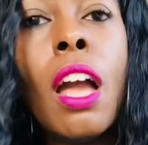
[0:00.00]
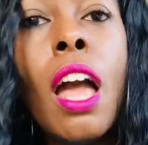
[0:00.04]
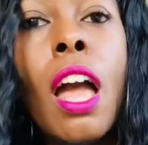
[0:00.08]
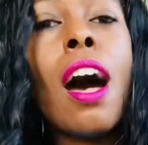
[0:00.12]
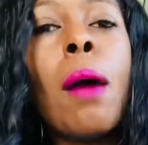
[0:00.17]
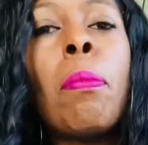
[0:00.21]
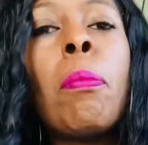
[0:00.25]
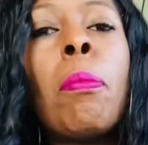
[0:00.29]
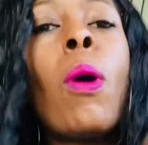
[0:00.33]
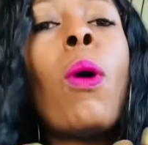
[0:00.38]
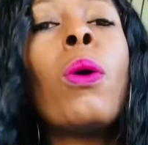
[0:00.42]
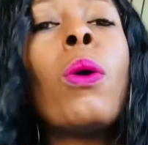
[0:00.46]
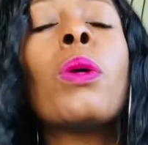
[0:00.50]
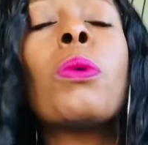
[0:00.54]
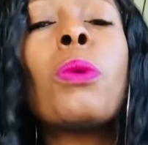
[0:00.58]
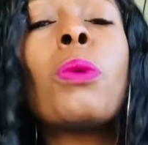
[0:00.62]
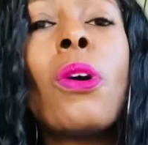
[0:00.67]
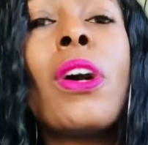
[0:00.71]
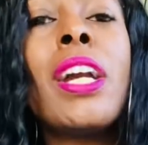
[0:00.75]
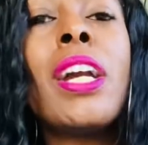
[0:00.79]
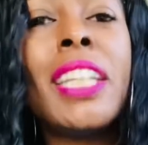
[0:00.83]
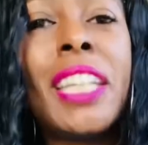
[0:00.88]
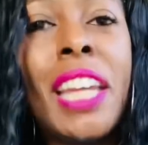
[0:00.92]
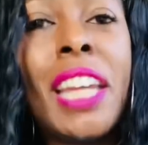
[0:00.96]
A
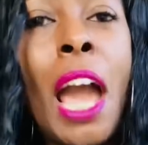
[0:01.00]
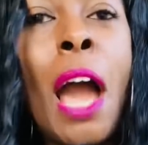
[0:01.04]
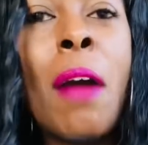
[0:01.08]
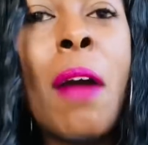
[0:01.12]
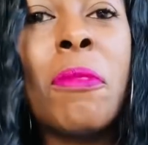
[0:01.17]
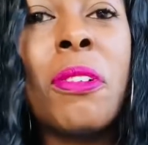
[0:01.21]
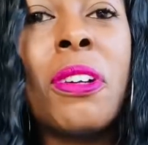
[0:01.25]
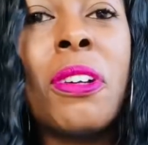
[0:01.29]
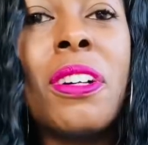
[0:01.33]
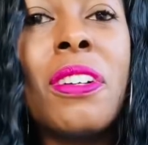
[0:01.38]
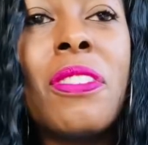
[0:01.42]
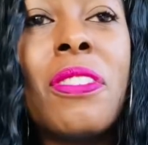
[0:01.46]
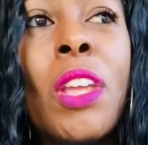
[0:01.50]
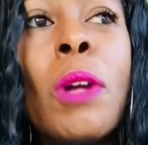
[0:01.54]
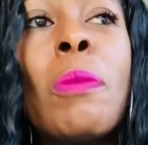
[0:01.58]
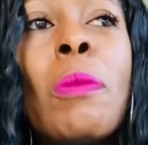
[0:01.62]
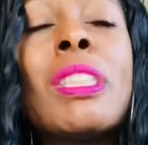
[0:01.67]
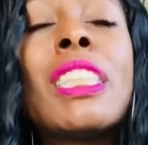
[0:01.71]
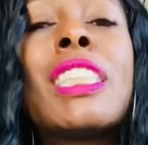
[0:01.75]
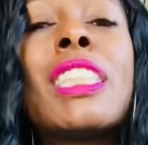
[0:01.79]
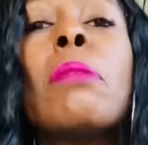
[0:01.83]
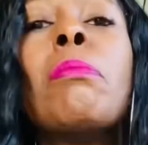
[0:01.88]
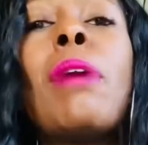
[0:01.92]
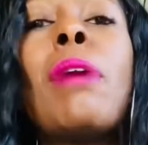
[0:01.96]
Polaroid camera. There was
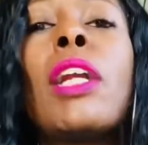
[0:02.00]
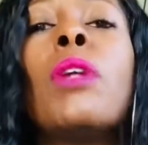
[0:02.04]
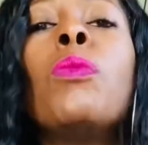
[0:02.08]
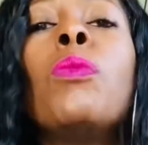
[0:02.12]
somebody